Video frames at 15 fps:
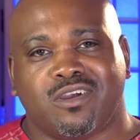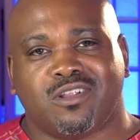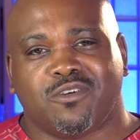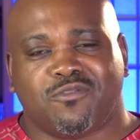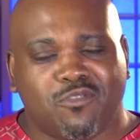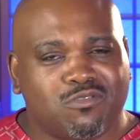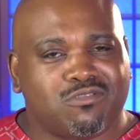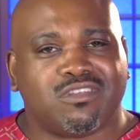
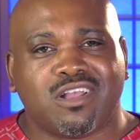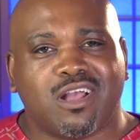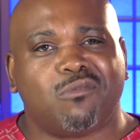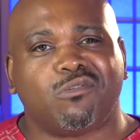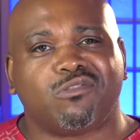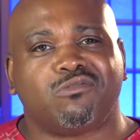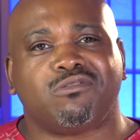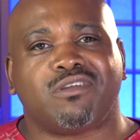The first thing I
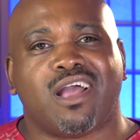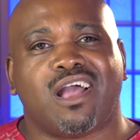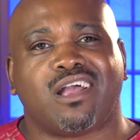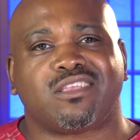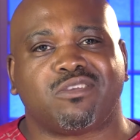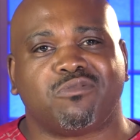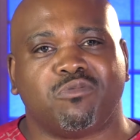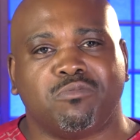want you
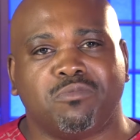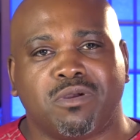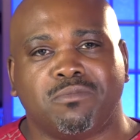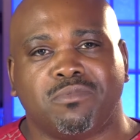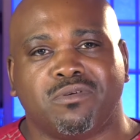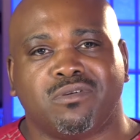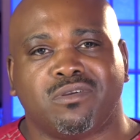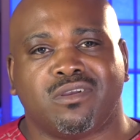guys to
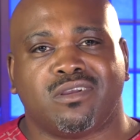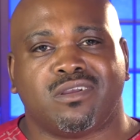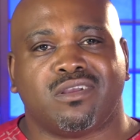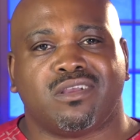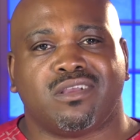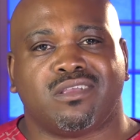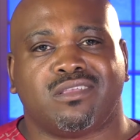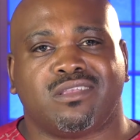remember
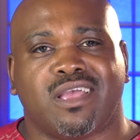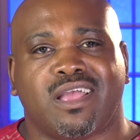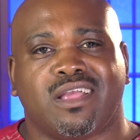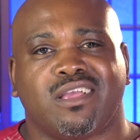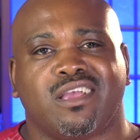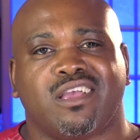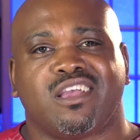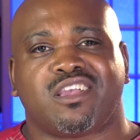is that
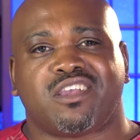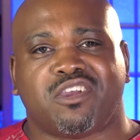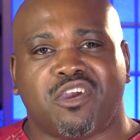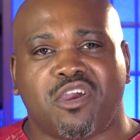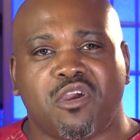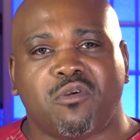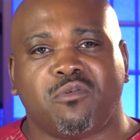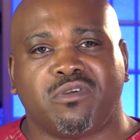
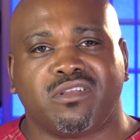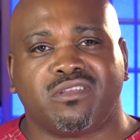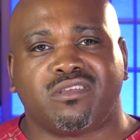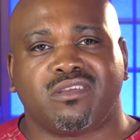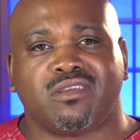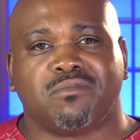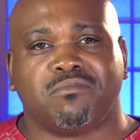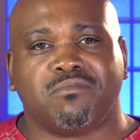
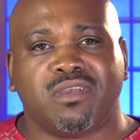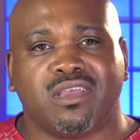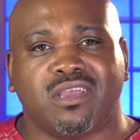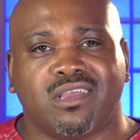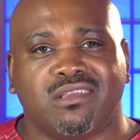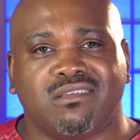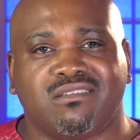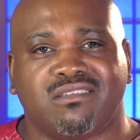courage
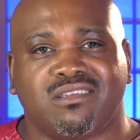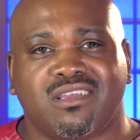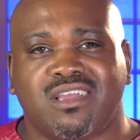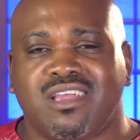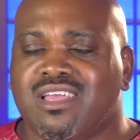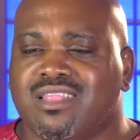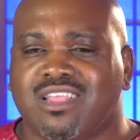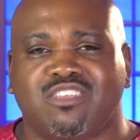means
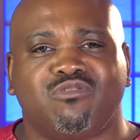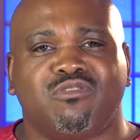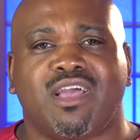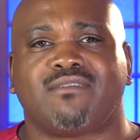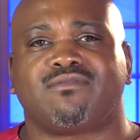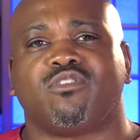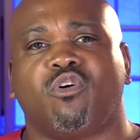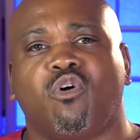that you
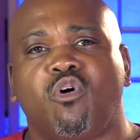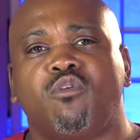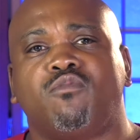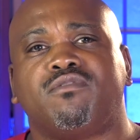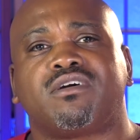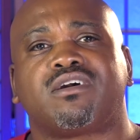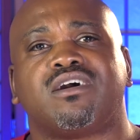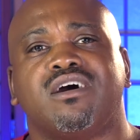have to
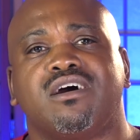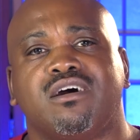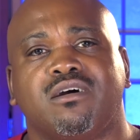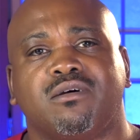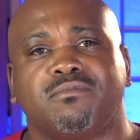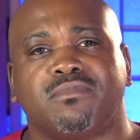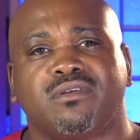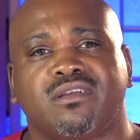
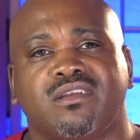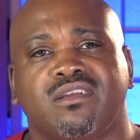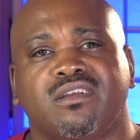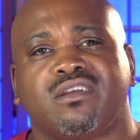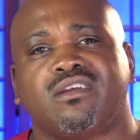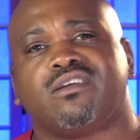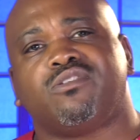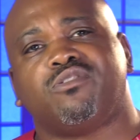overcome
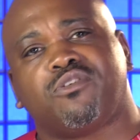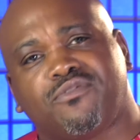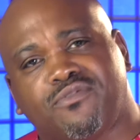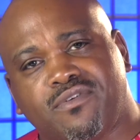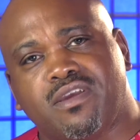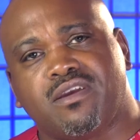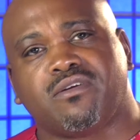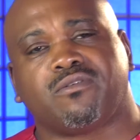your
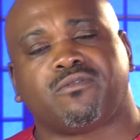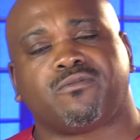fear.